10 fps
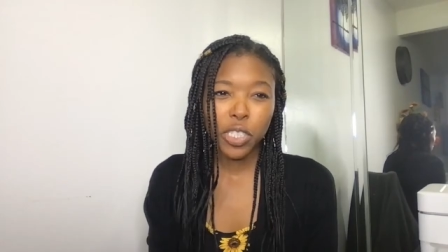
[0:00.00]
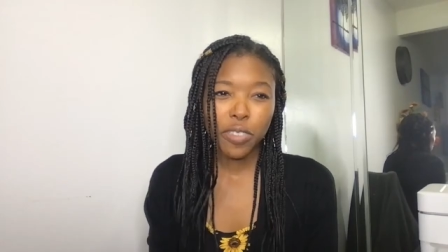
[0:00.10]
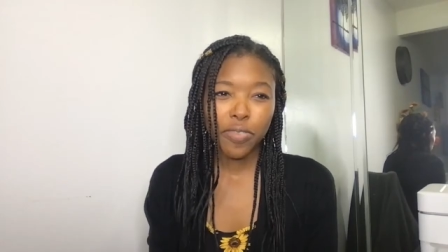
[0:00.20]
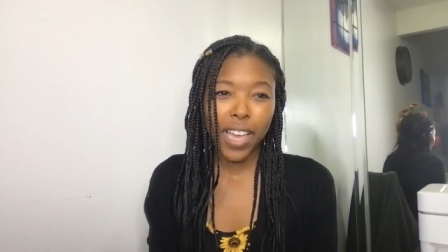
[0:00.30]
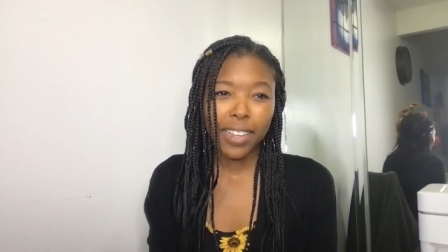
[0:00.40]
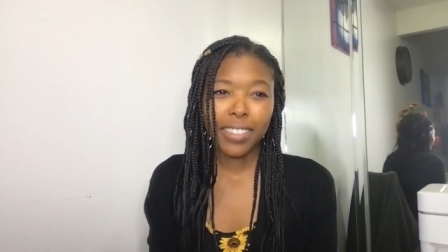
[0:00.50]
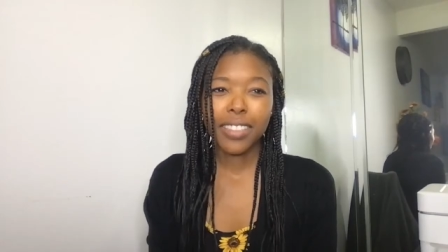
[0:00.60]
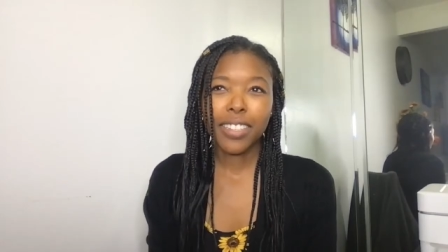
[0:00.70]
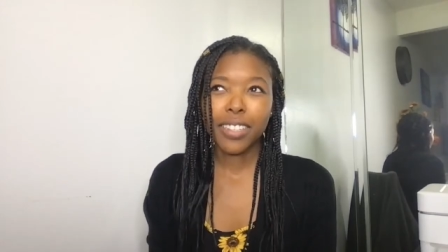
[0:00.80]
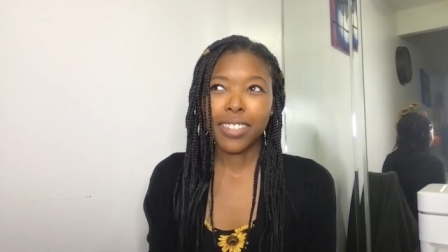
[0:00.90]
just the I fact
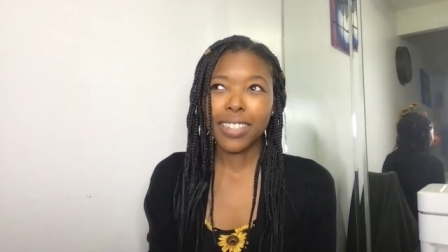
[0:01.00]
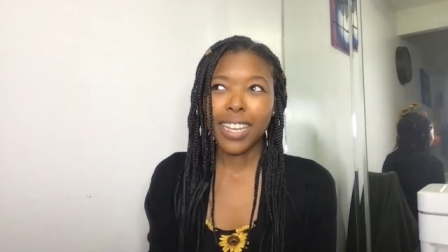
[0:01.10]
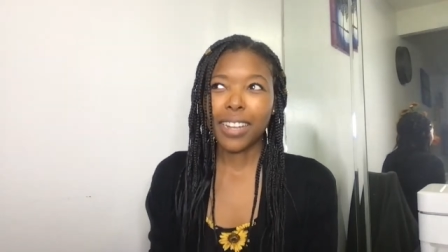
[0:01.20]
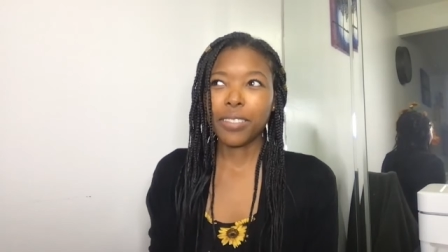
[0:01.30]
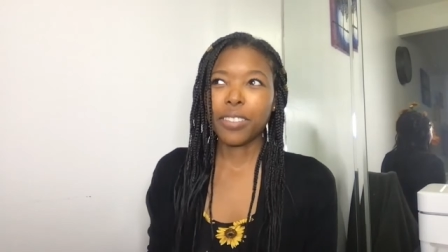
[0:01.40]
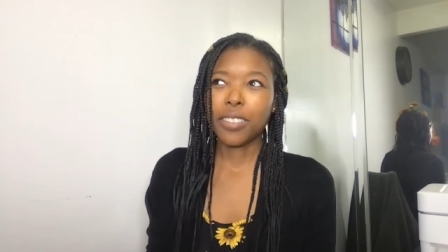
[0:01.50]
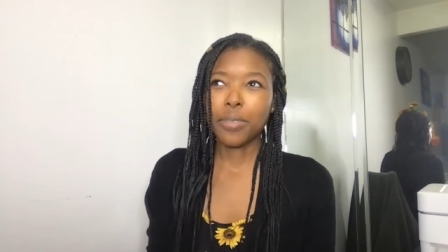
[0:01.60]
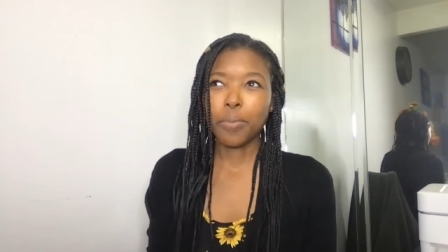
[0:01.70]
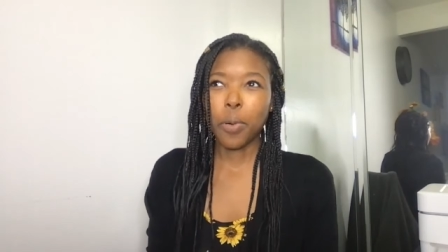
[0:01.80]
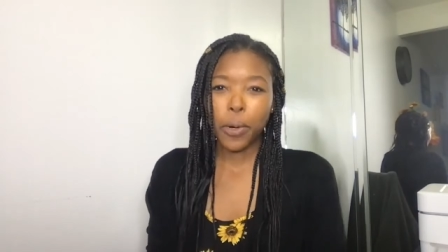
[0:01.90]
think, that they're yeah
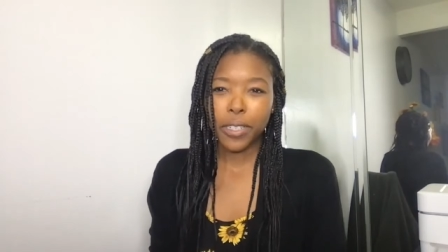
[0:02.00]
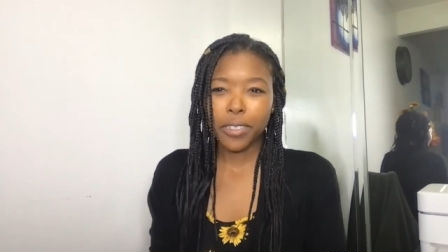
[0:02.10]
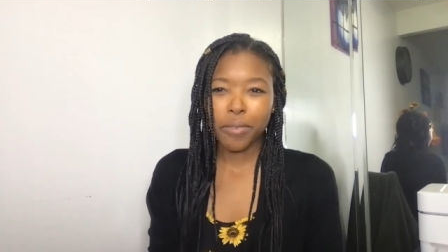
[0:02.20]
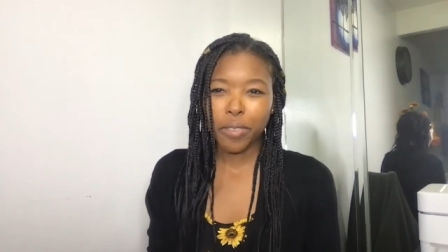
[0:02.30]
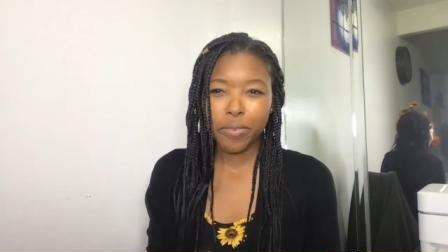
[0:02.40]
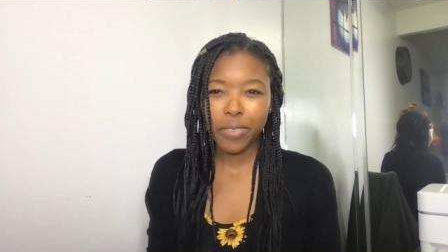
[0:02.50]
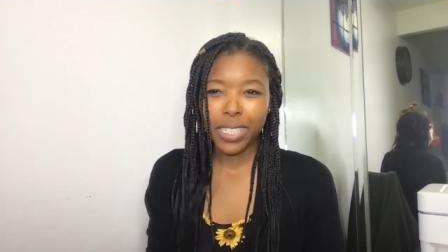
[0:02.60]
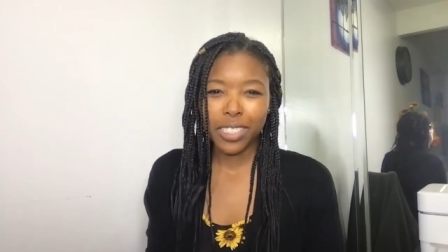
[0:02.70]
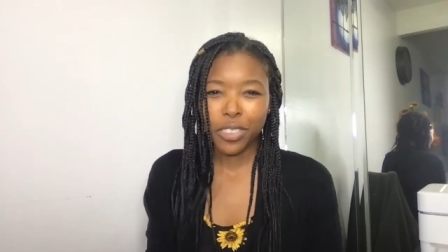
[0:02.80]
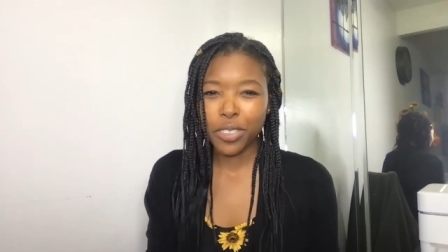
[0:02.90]
supportive of
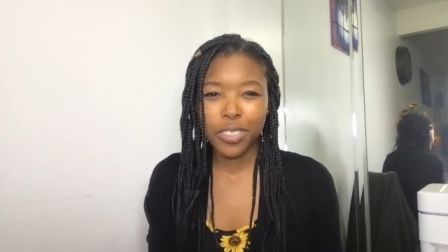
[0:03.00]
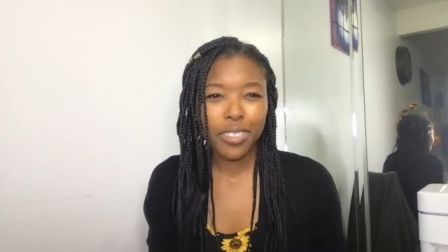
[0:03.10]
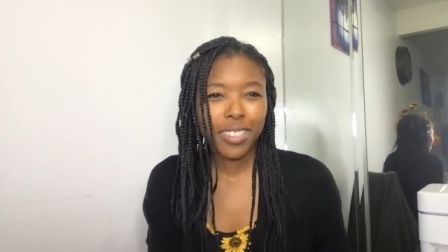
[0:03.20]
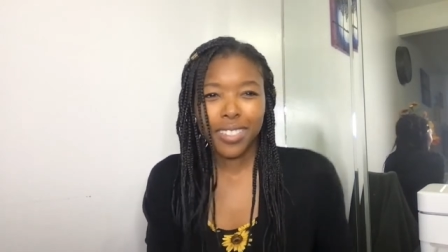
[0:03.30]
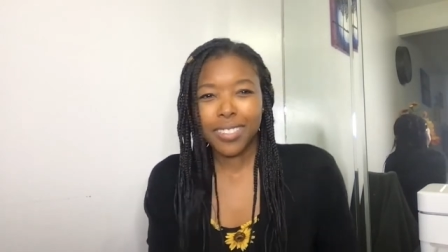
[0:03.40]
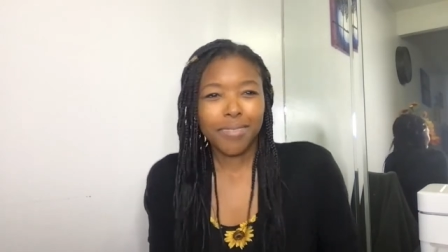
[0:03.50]
like yeah. just